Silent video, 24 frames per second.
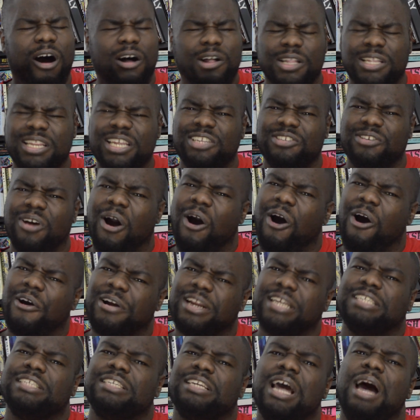all of these
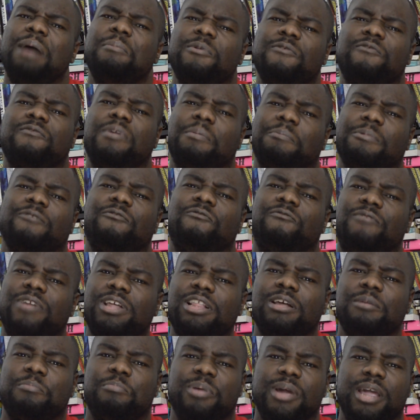artists coming from the
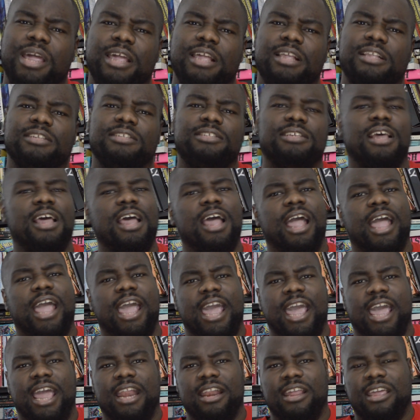Philippines
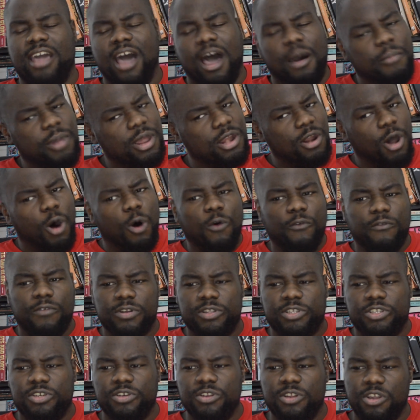and coming
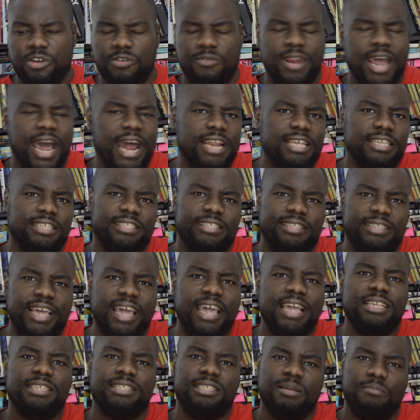over to the United
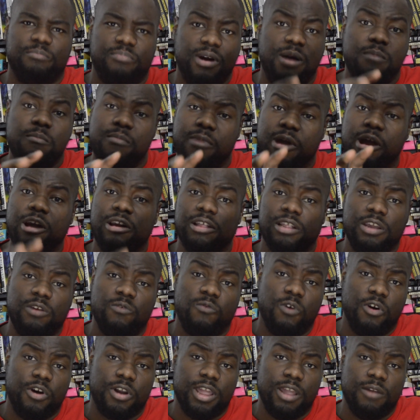States and primarily
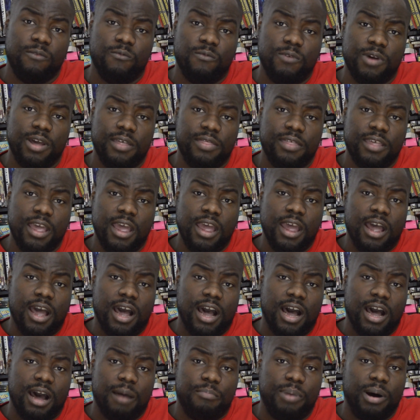working with
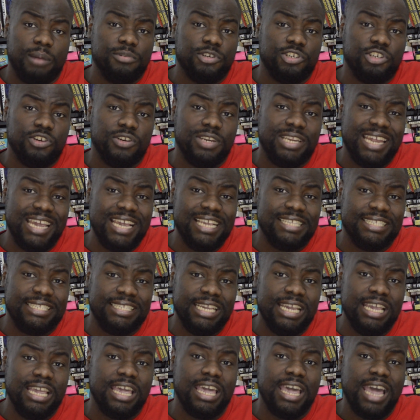publisher
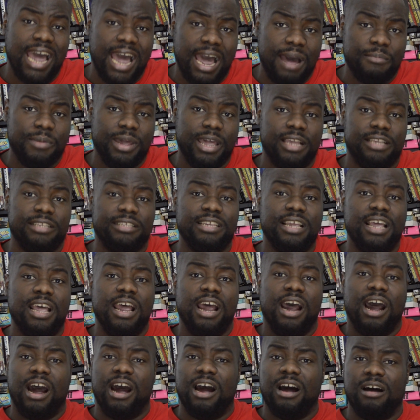DC Comics
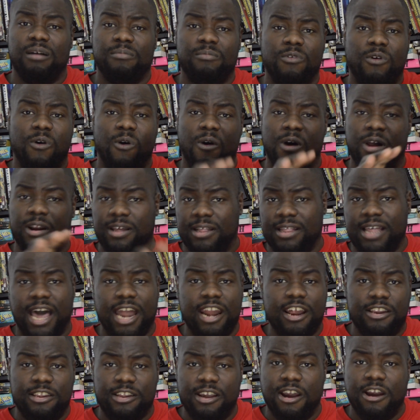on a
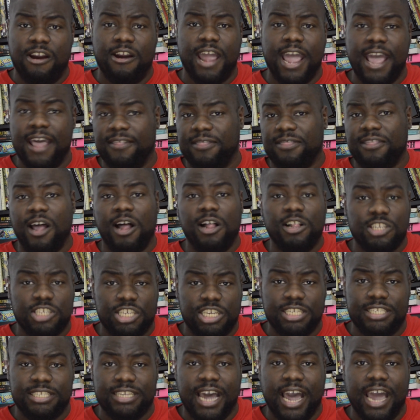lot of their
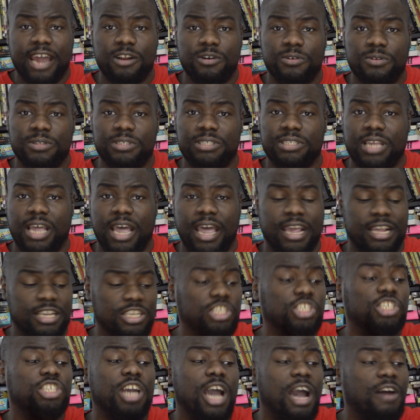anthology titles
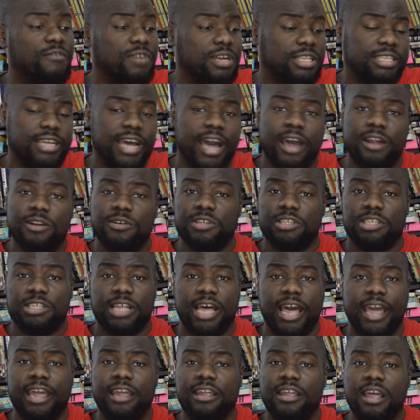and genre titles,
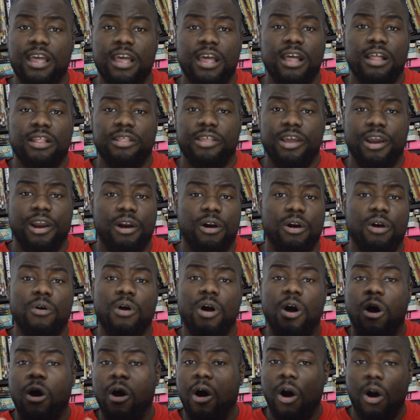like
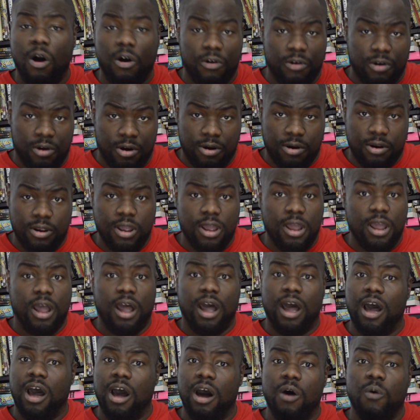their horror,
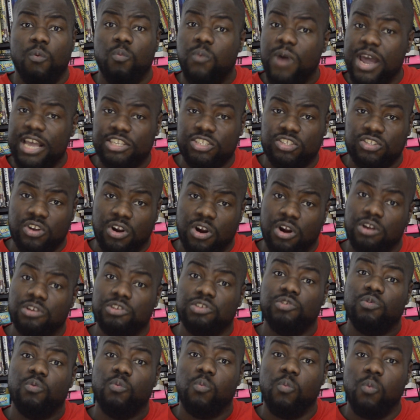
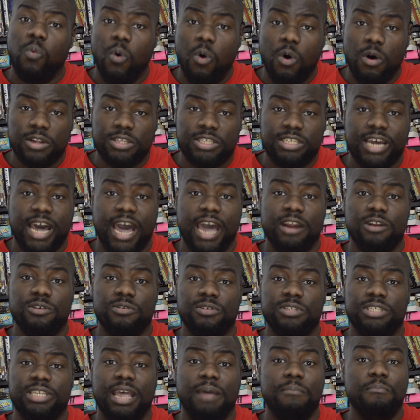westerns, war
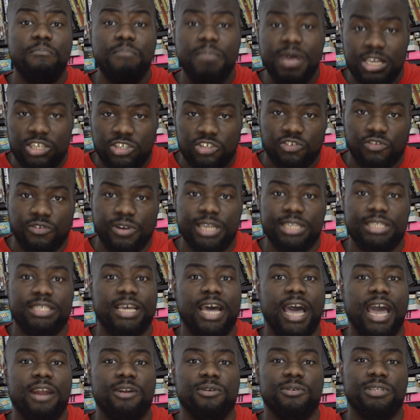titles, and mystery
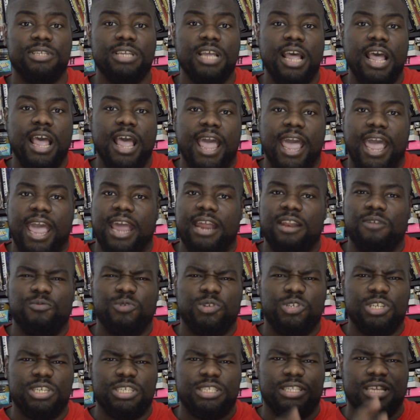titles. And it
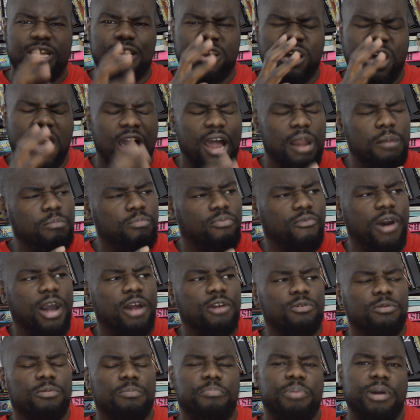was just an
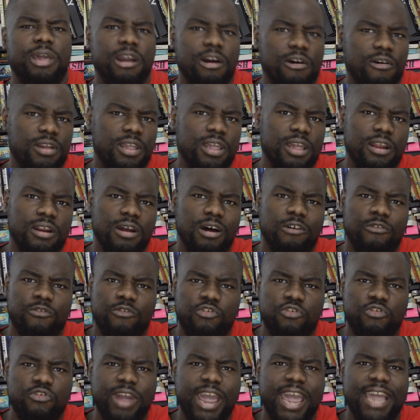unbridled period
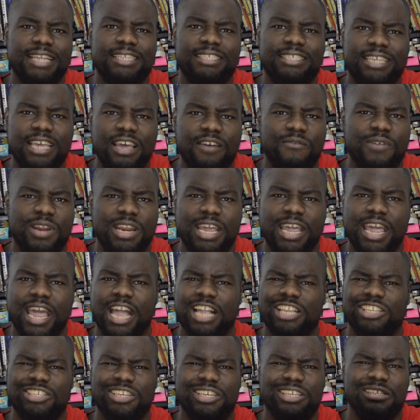of creativity
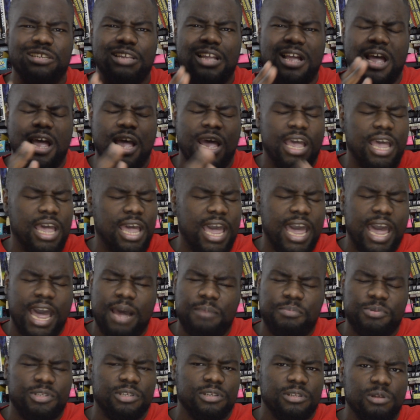and just
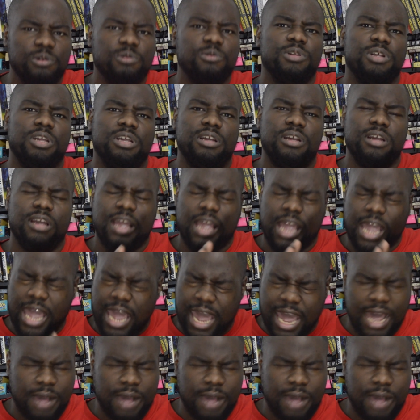absolutely